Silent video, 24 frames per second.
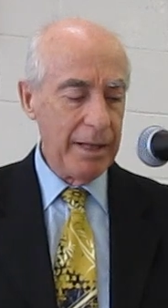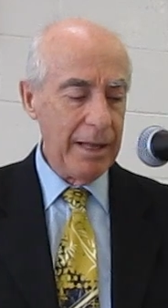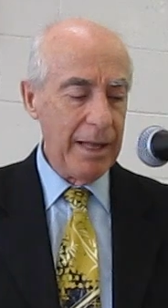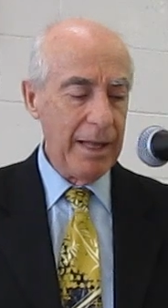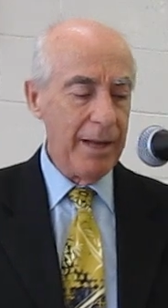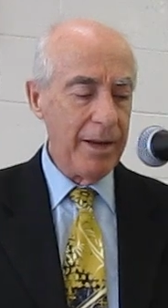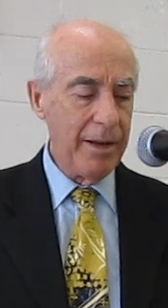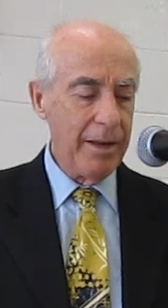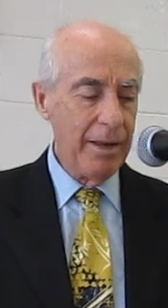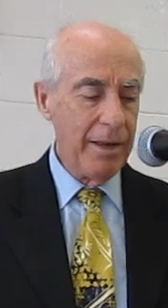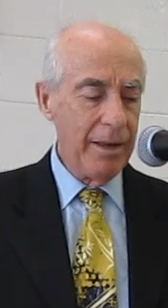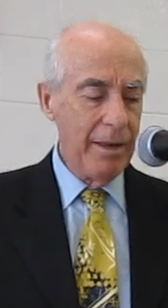like
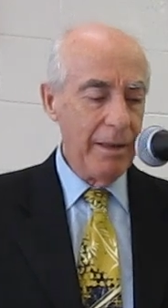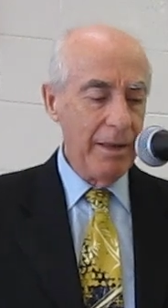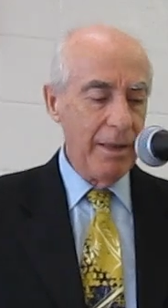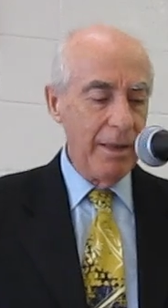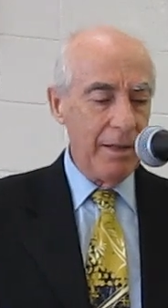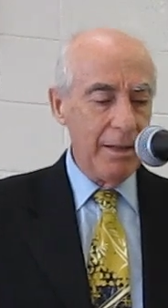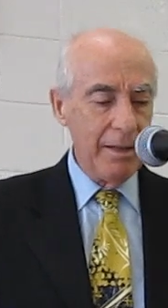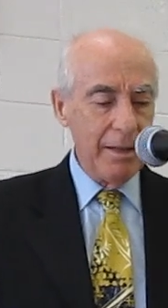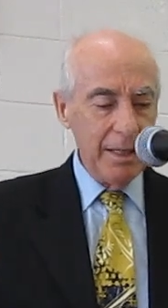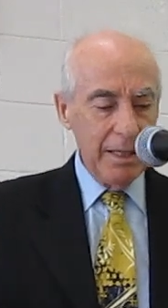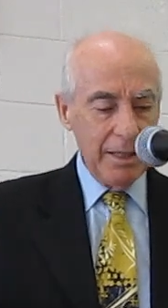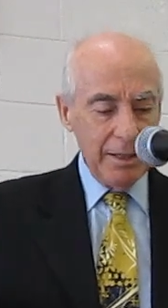that.
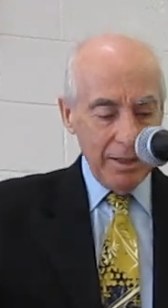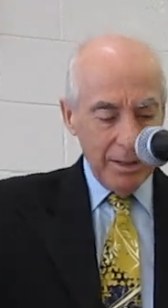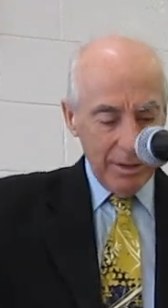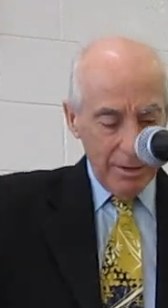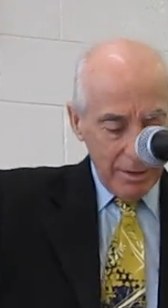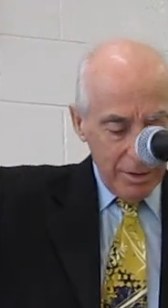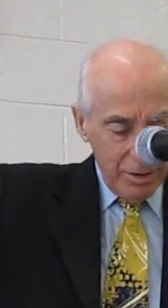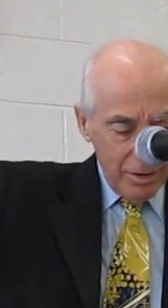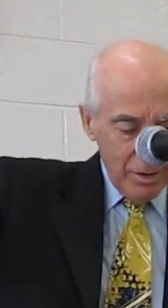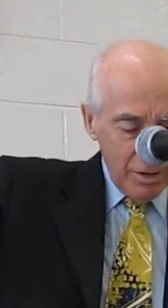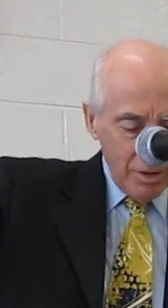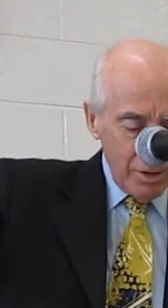
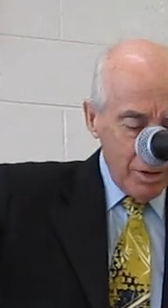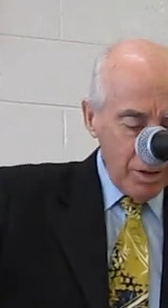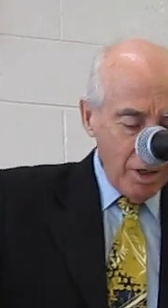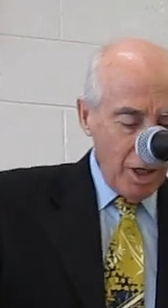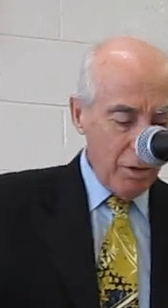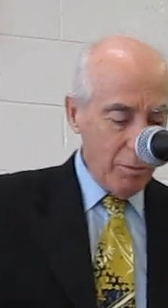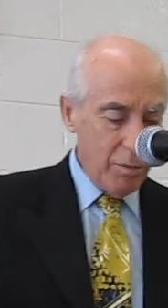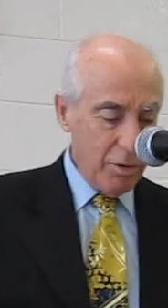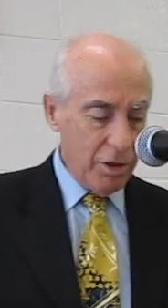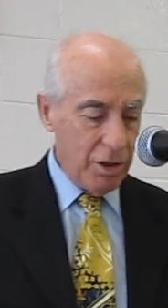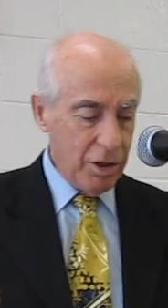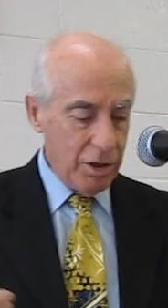
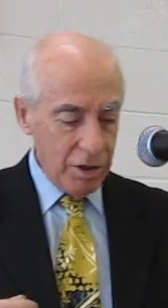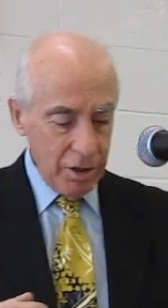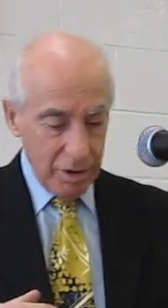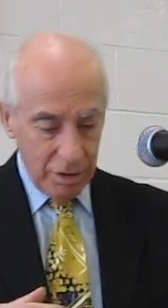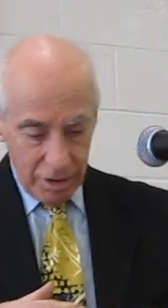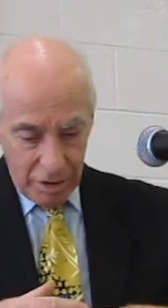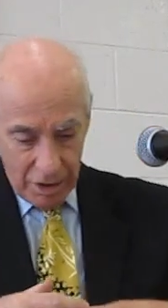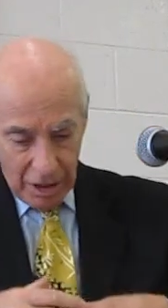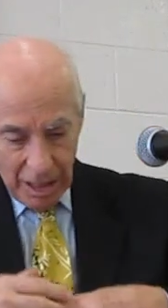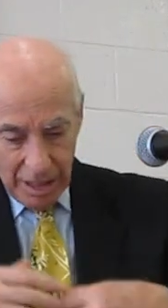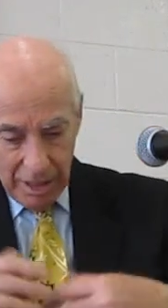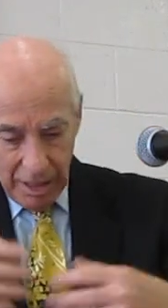God would
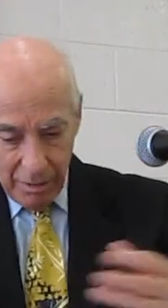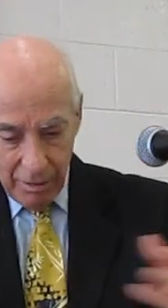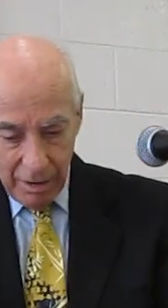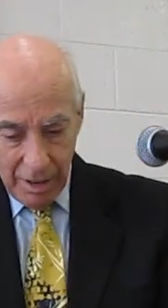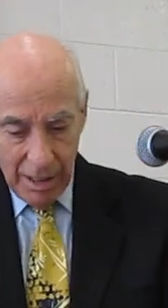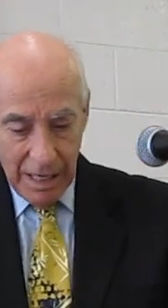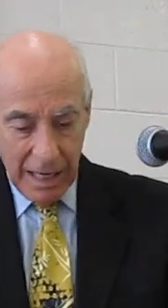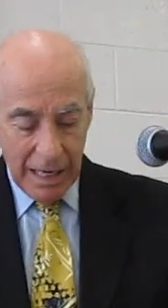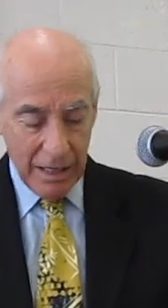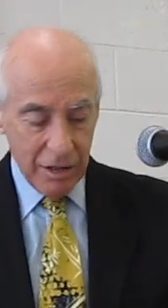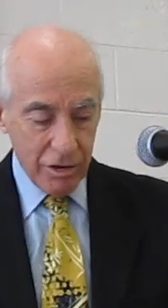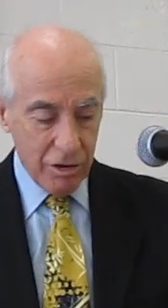send out
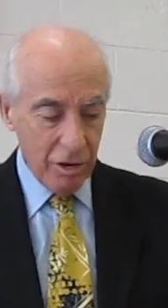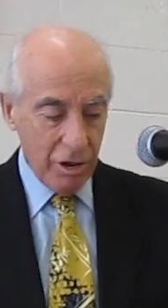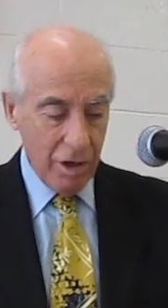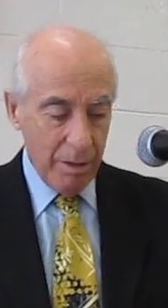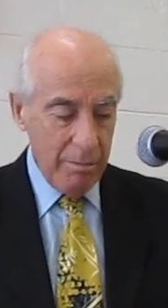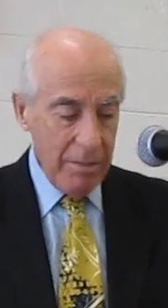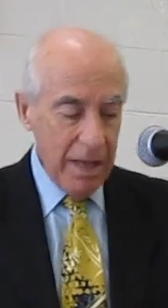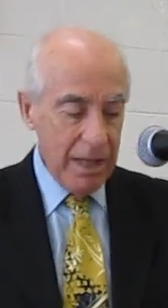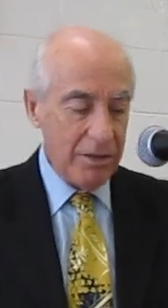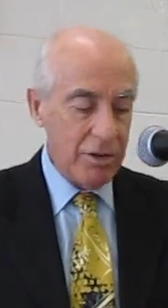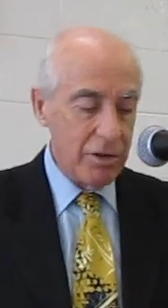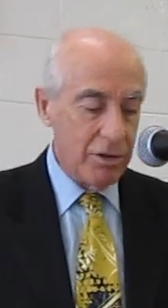an angel, a
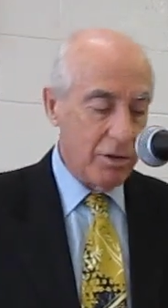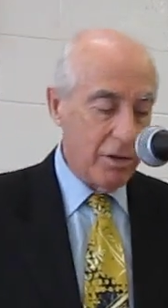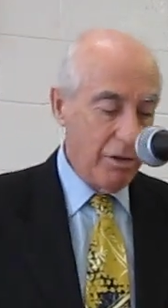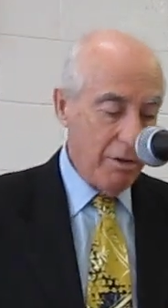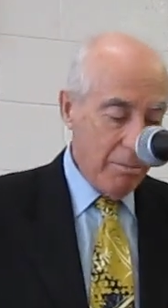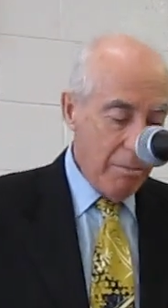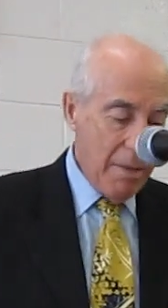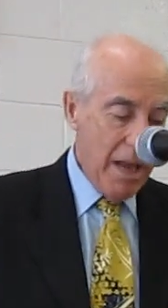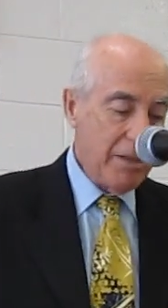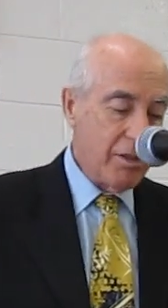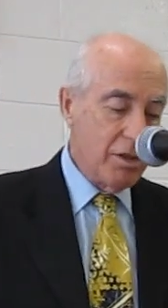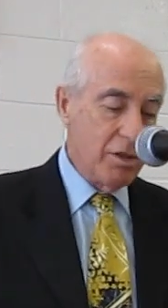messenger. They're
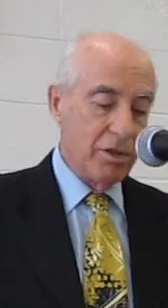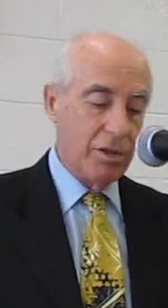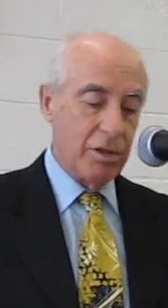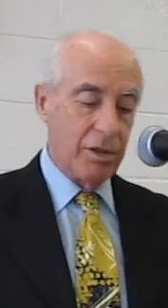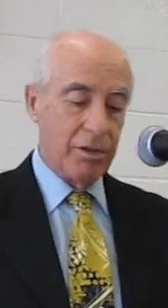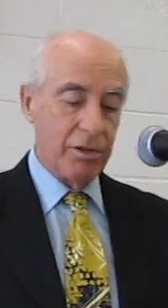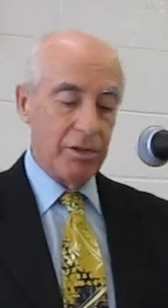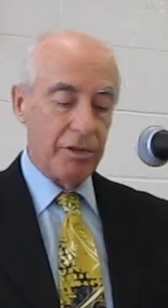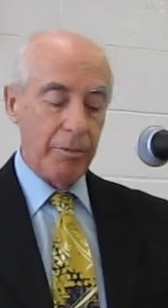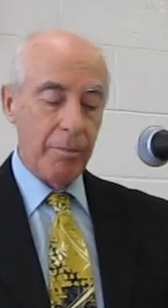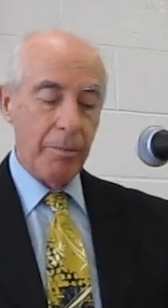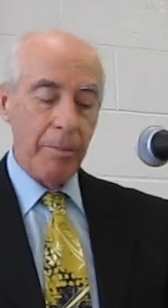
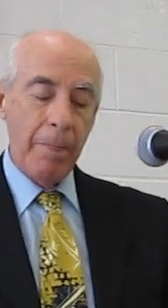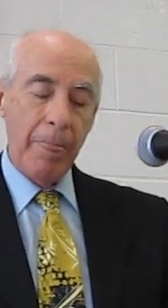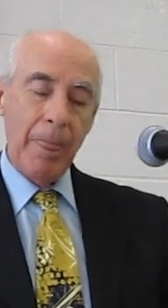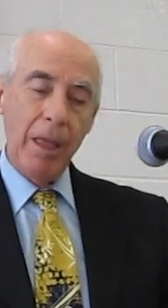messengers.